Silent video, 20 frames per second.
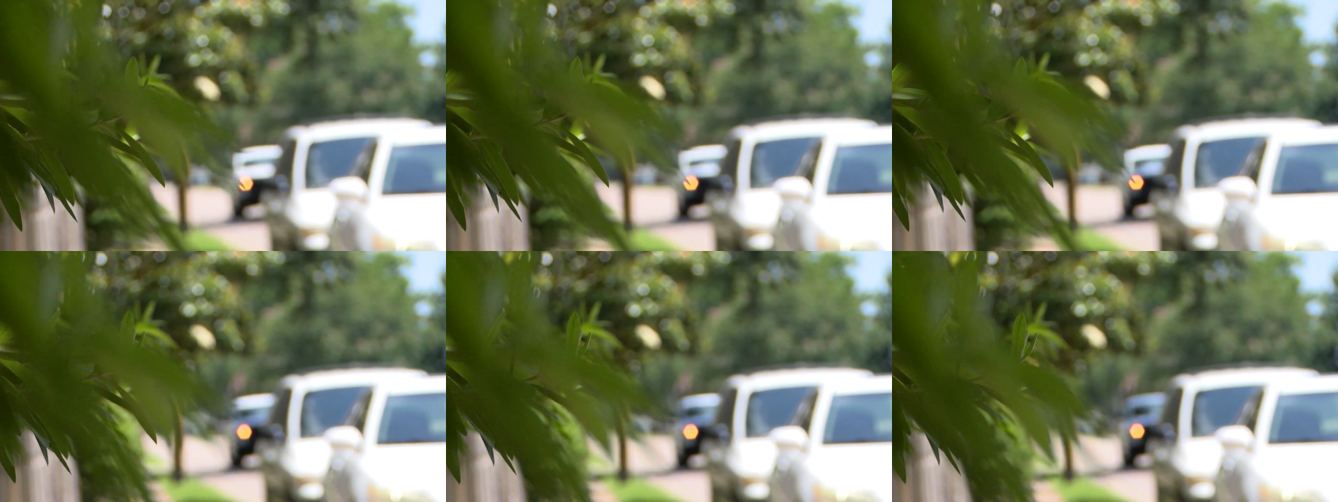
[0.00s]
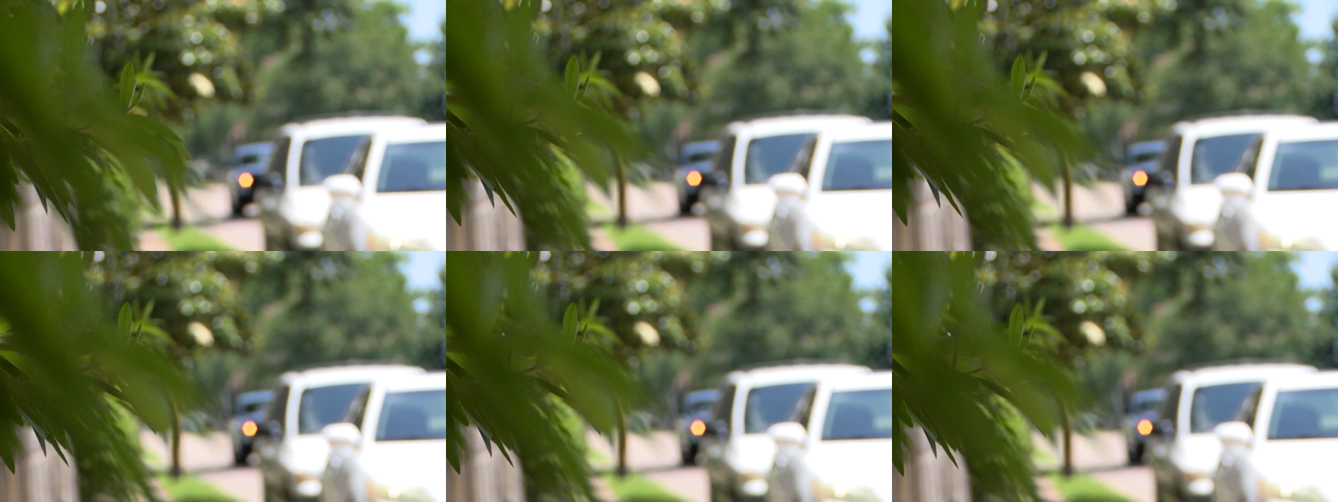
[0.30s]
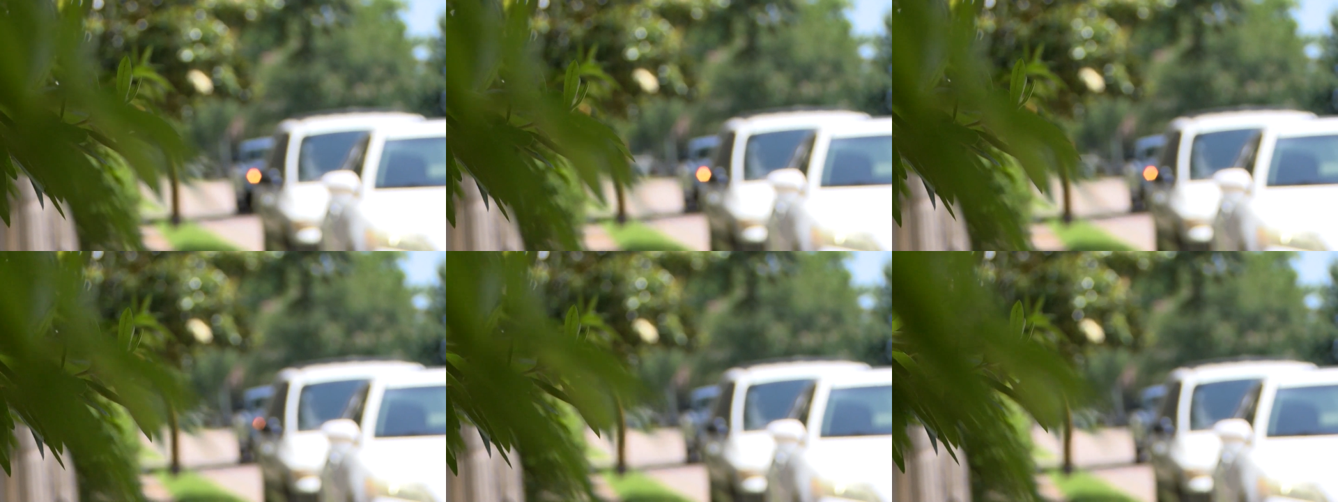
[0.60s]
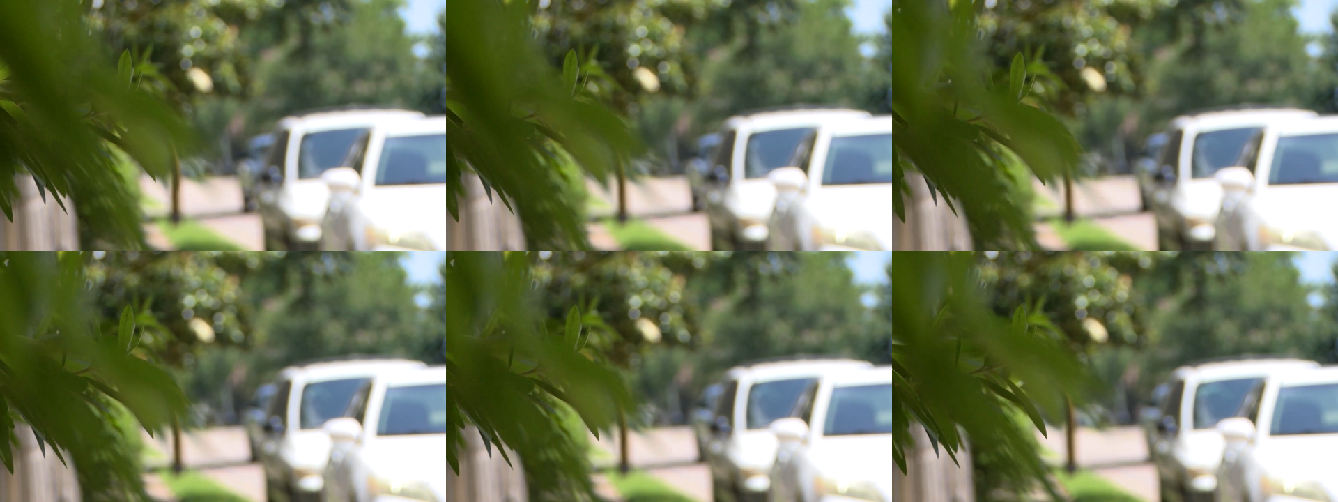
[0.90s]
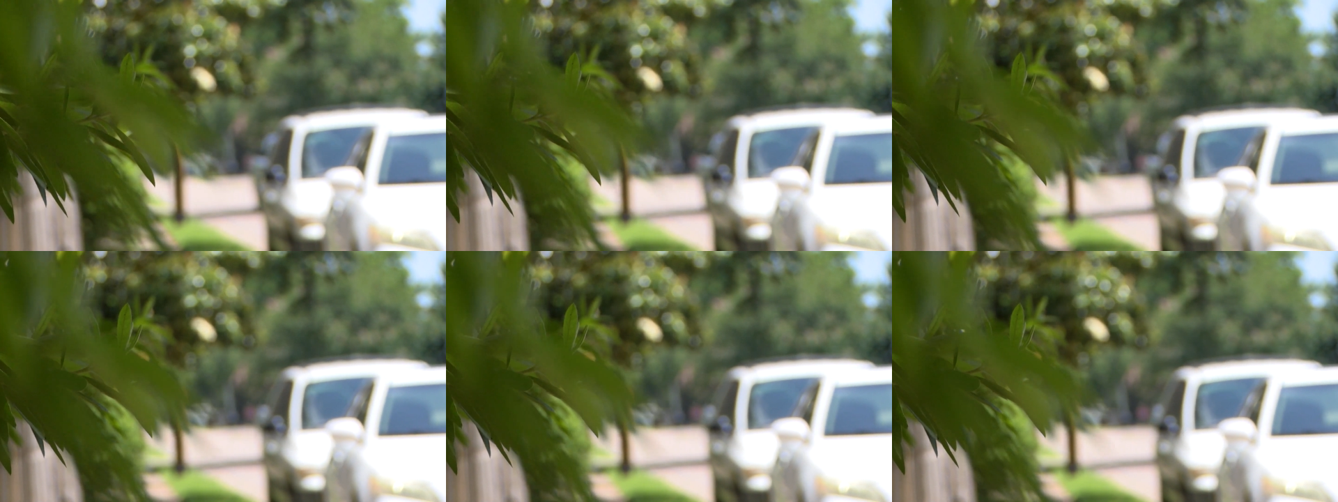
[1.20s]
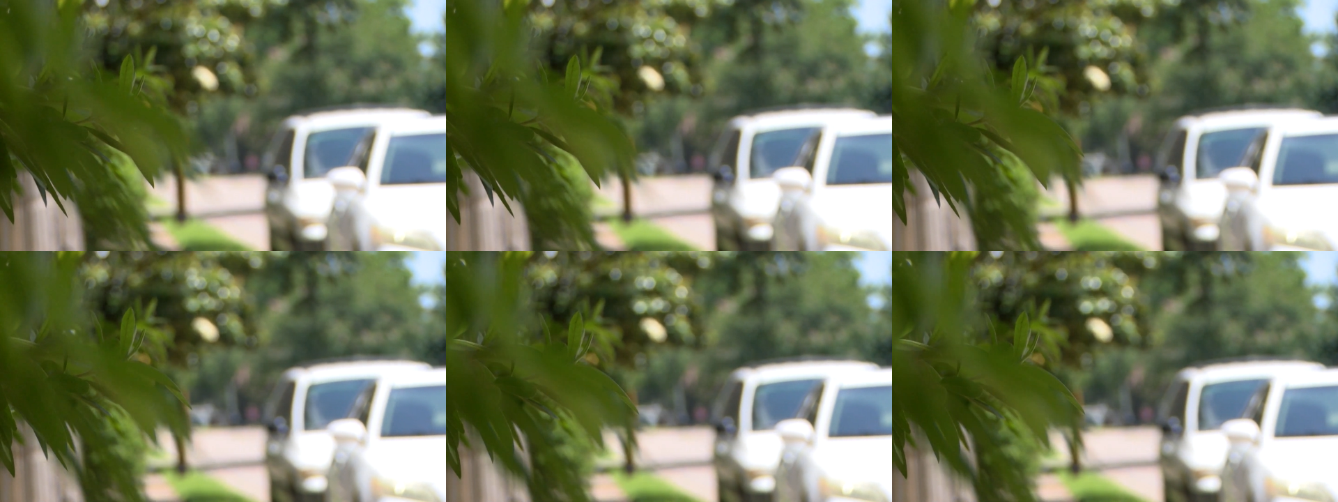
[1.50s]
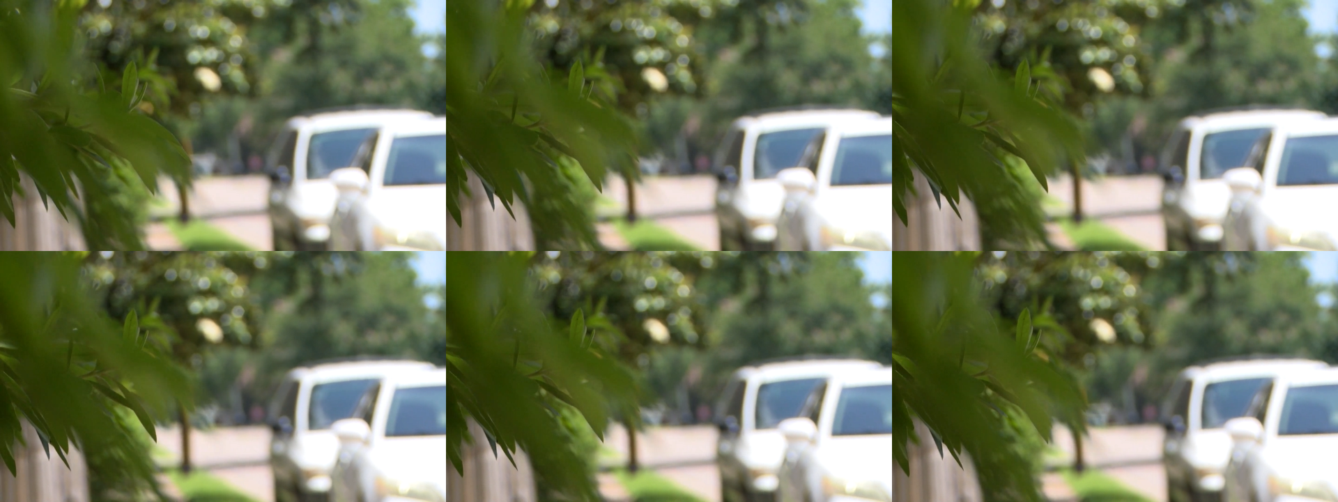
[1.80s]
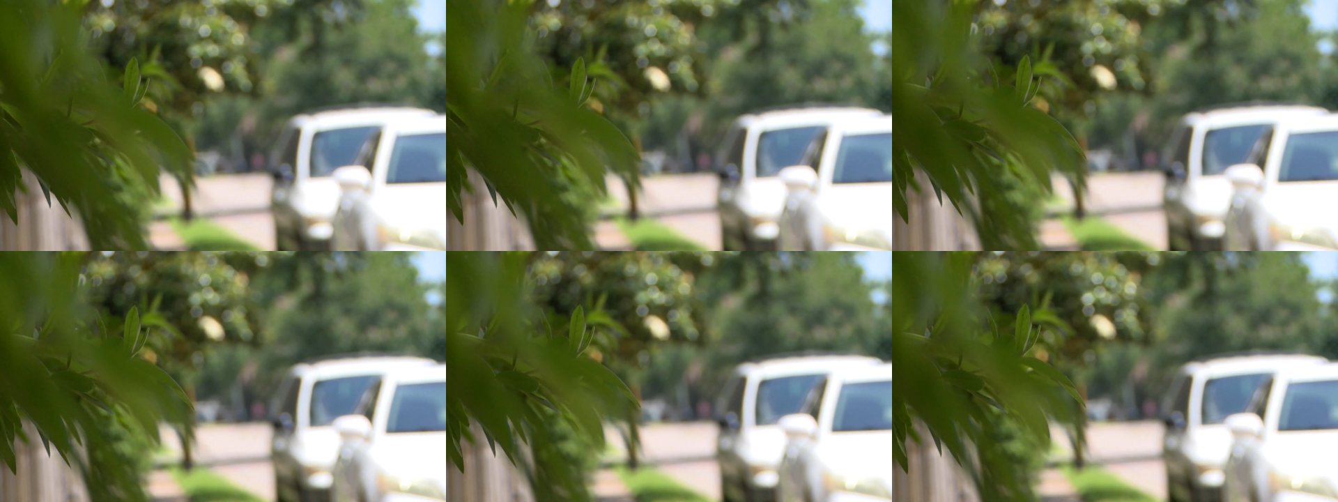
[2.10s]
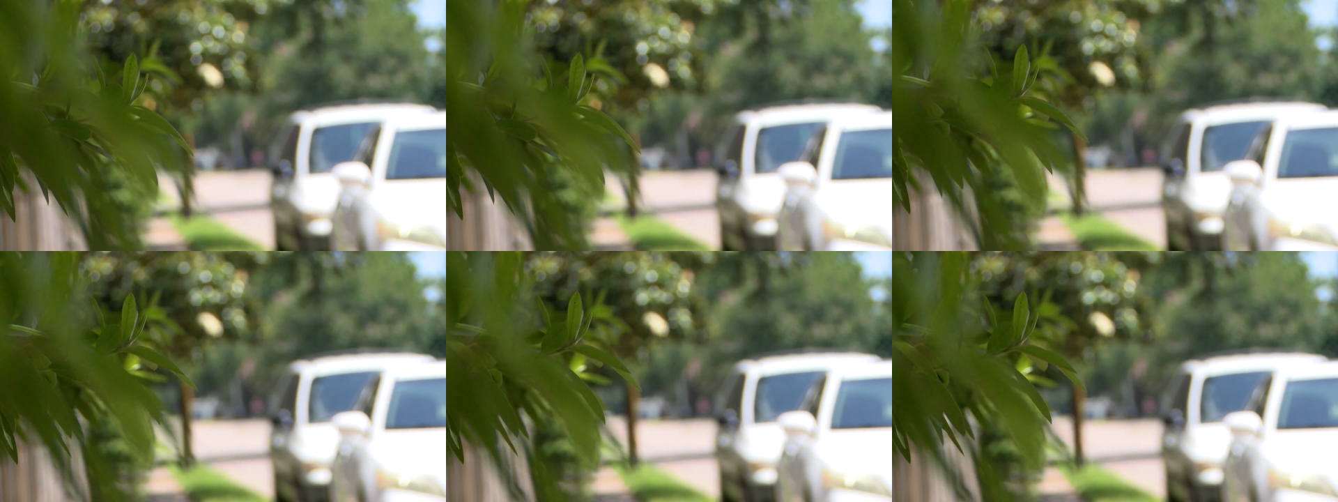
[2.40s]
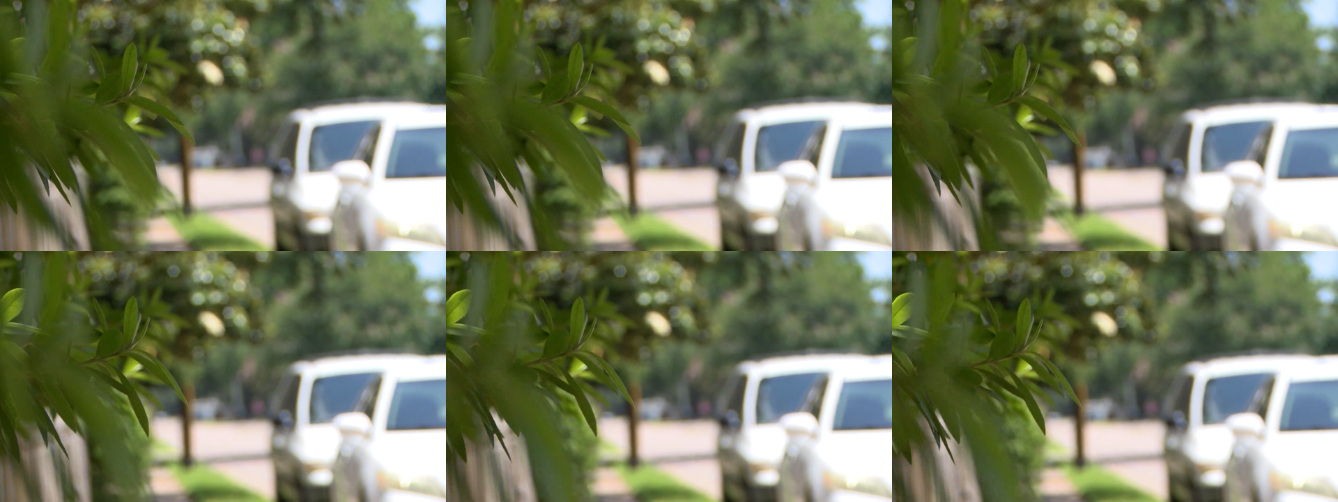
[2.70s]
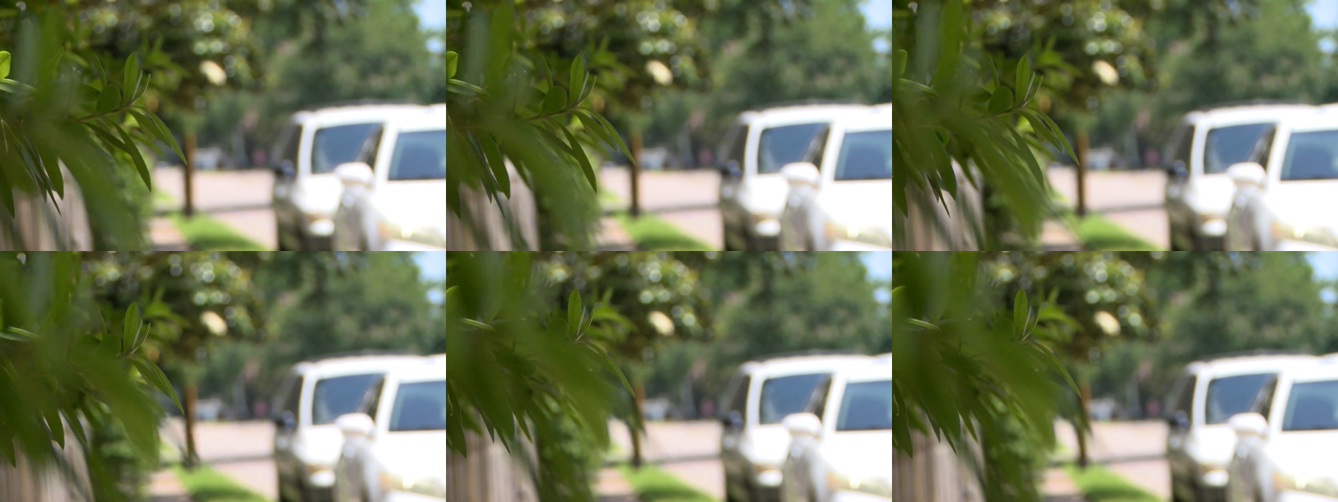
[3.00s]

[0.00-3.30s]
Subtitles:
(no speaker visible)